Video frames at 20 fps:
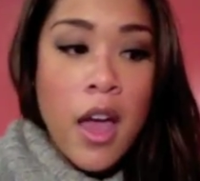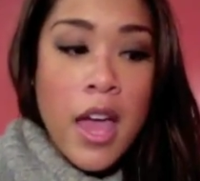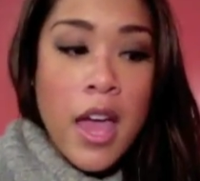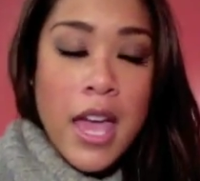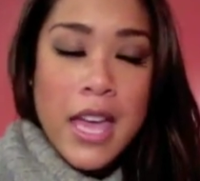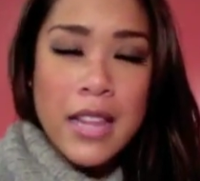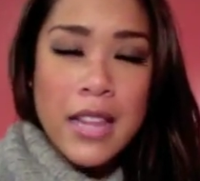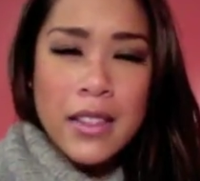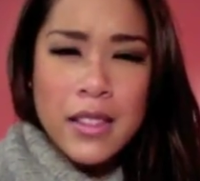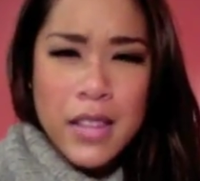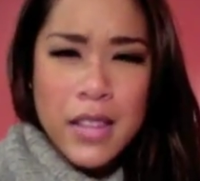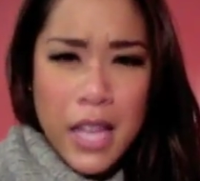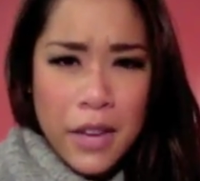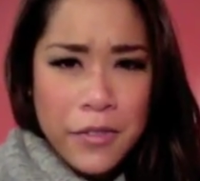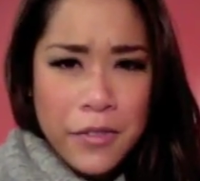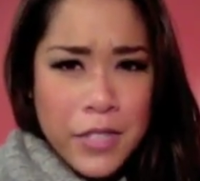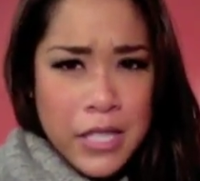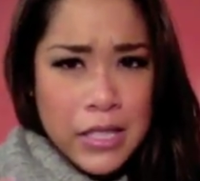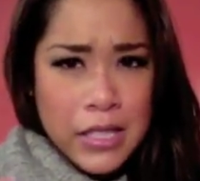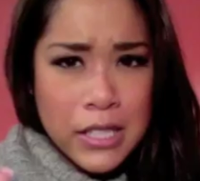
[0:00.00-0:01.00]
it
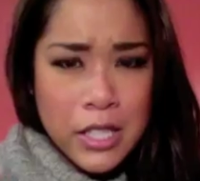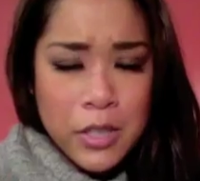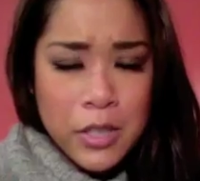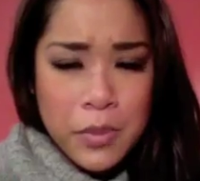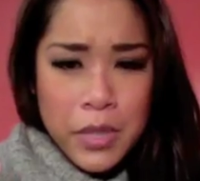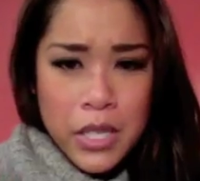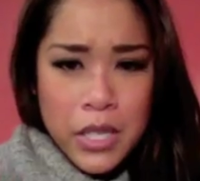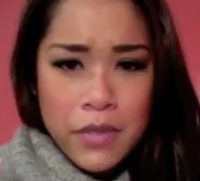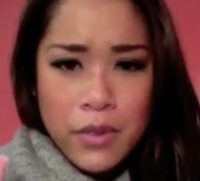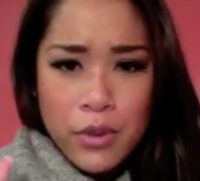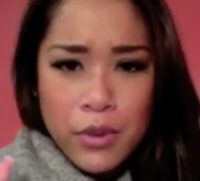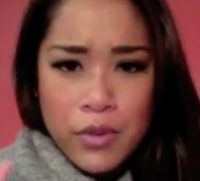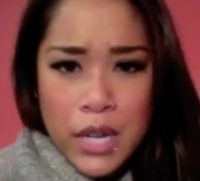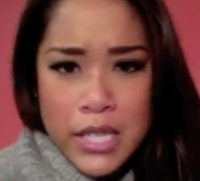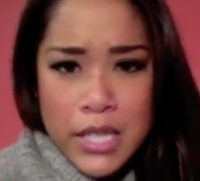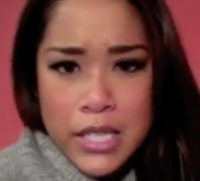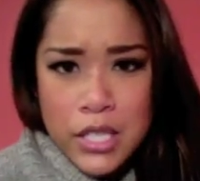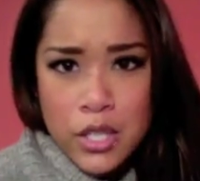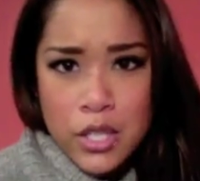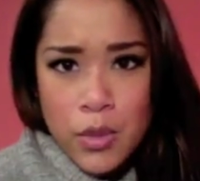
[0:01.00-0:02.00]
left a little bit of a
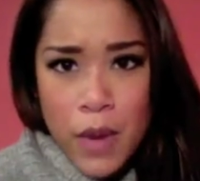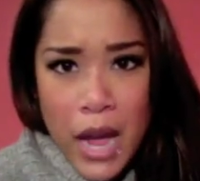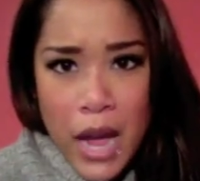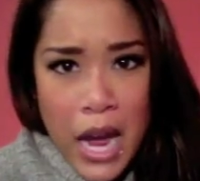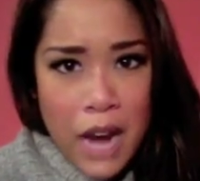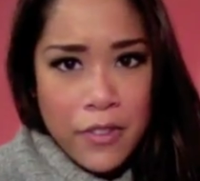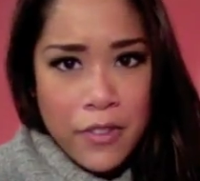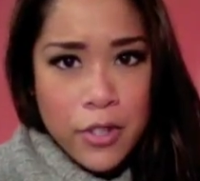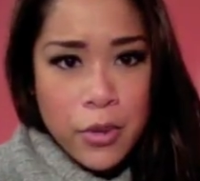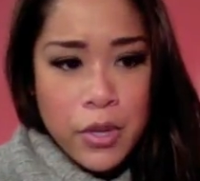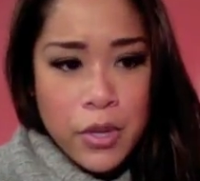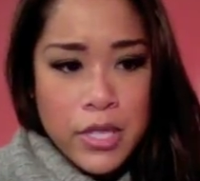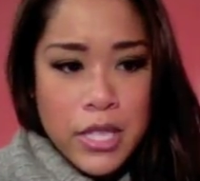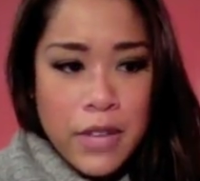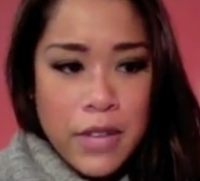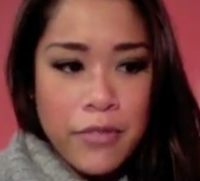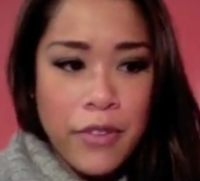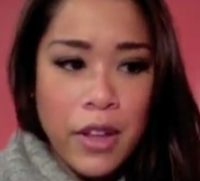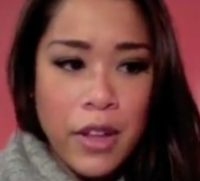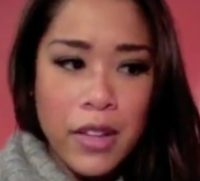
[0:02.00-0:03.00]
residue afterwards. I
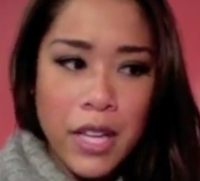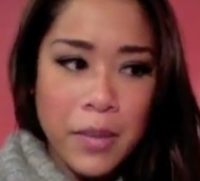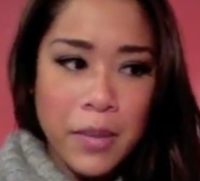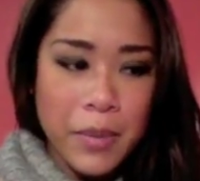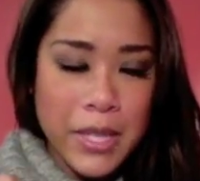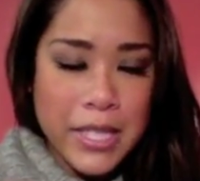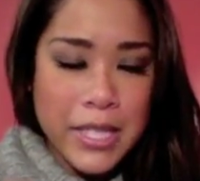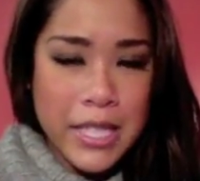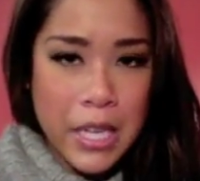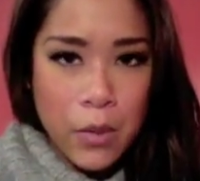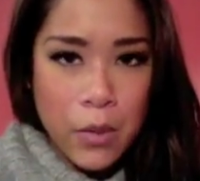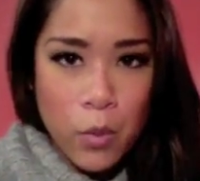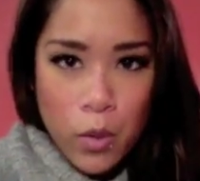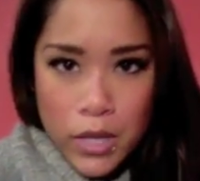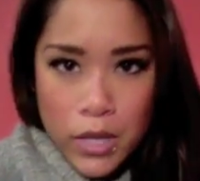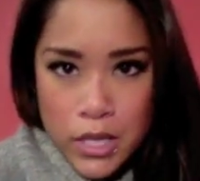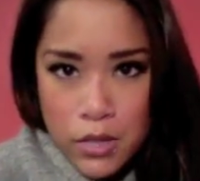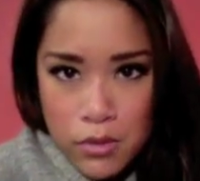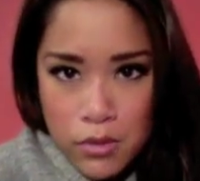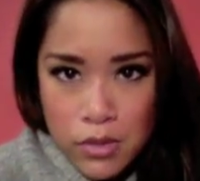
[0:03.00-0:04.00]
felt like my skin
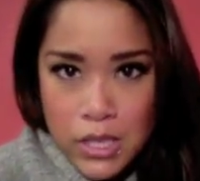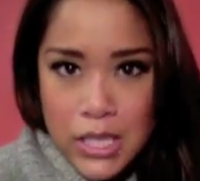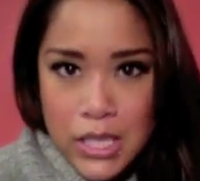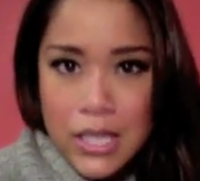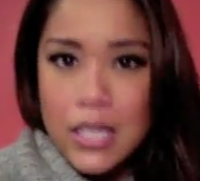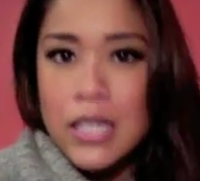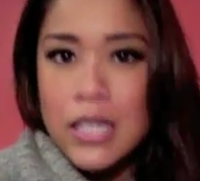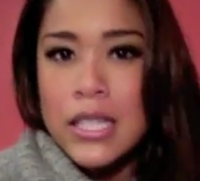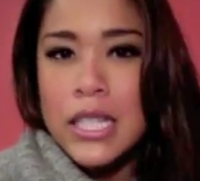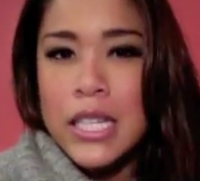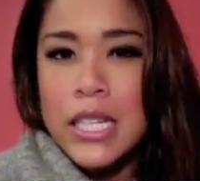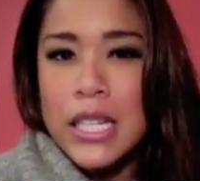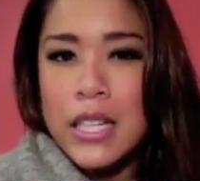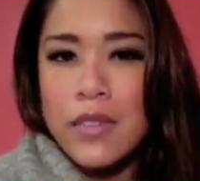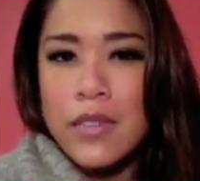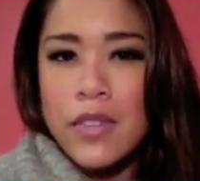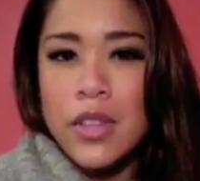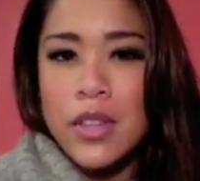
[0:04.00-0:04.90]
wasn't really clean, even